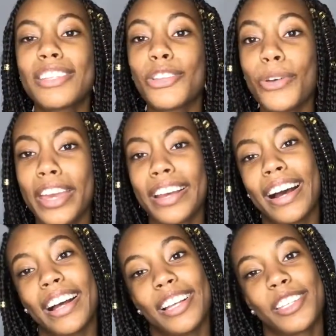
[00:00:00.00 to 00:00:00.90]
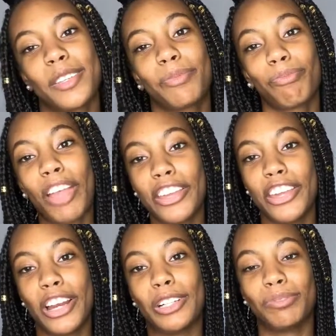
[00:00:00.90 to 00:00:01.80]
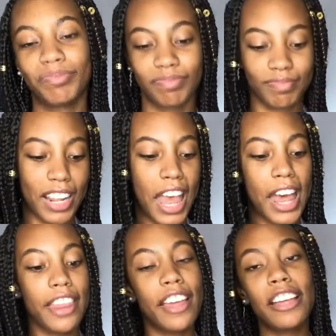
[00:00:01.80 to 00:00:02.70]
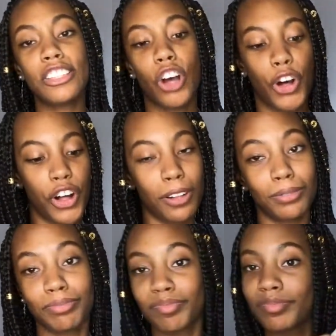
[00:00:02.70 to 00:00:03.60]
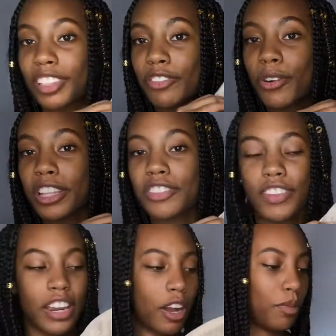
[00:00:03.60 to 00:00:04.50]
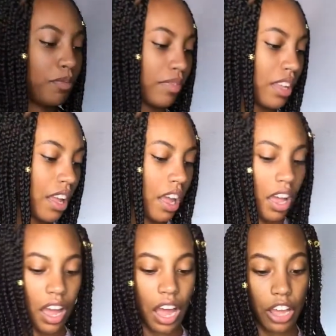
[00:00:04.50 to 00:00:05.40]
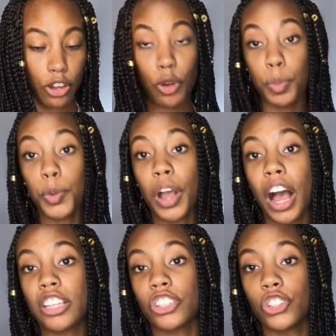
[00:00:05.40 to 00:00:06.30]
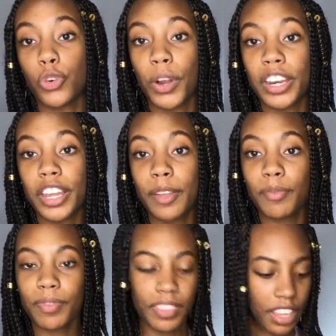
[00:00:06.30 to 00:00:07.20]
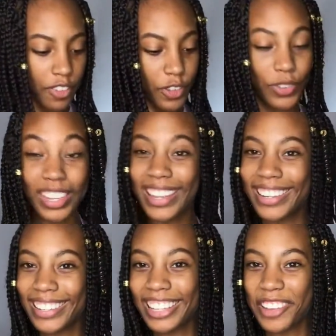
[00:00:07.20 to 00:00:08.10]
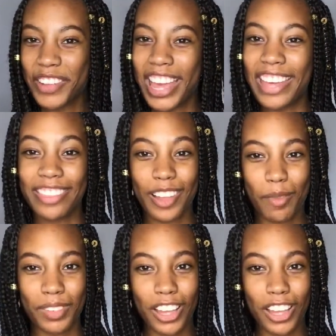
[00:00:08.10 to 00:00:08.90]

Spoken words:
So yeah guys, you know, that is all for this video. I hope you guys enjoyed it. If you did, give it a thumbs